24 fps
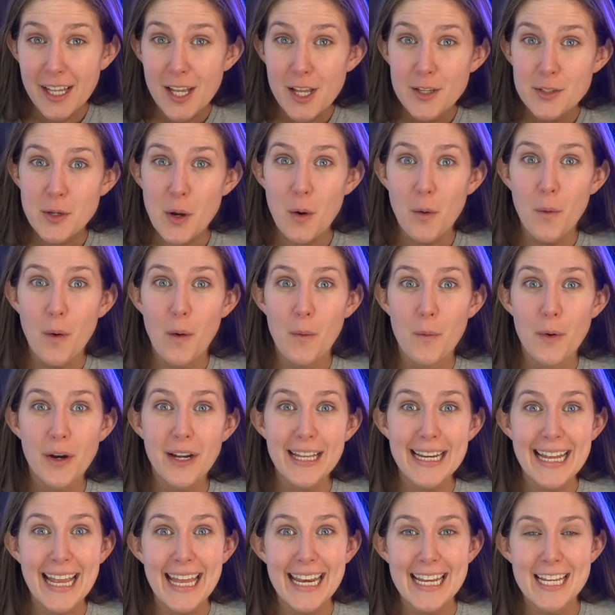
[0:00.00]
So we're going
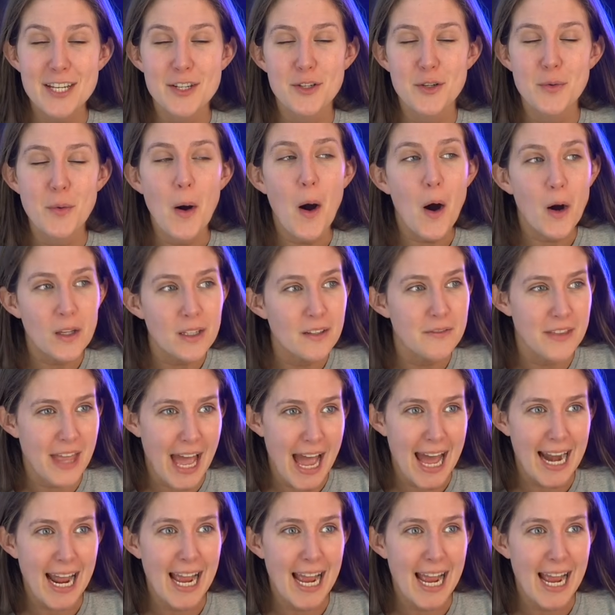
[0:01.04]
to get into all of that.